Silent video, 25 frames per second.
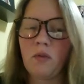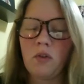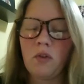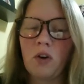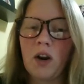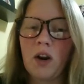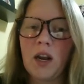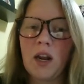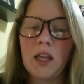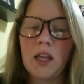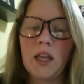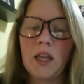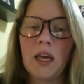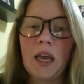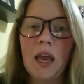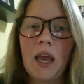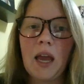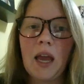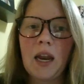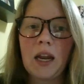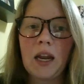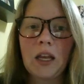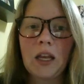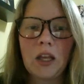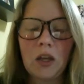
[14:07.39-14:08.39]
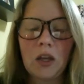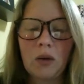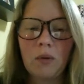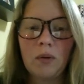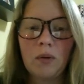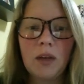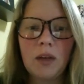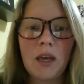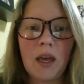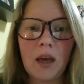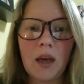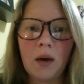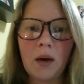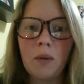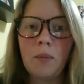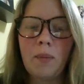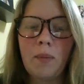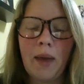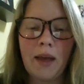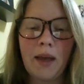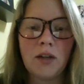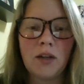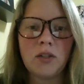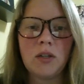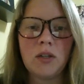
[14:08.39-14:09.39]
critically and acutely ill
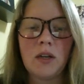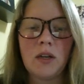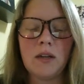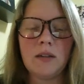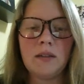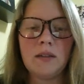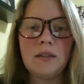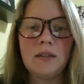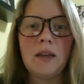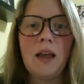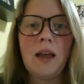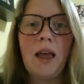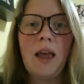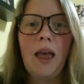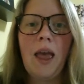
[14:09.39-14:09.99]
patients,